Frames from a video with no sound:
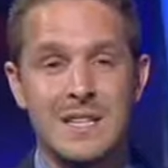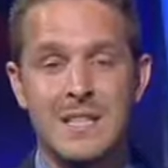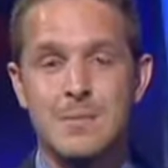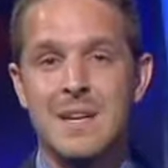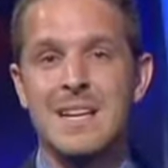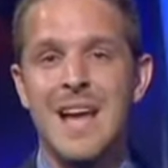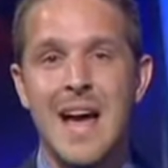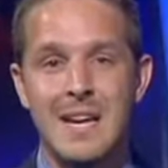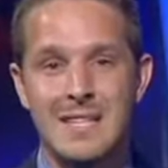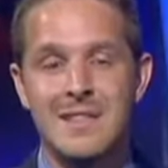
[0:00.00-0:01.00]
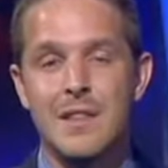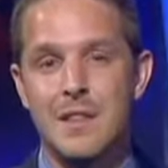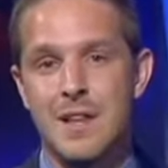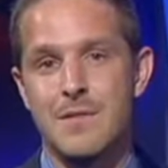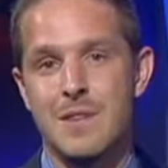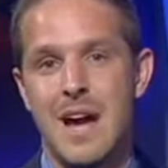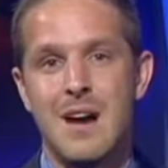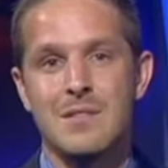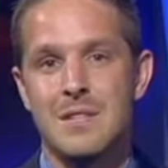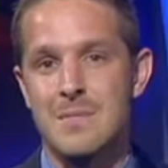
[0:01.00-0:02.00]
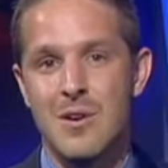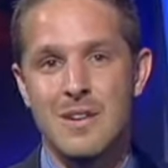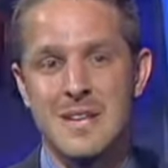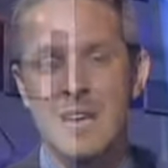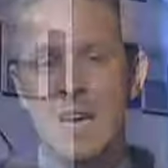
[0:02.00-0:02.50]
to this being an excellent thing for the housing market.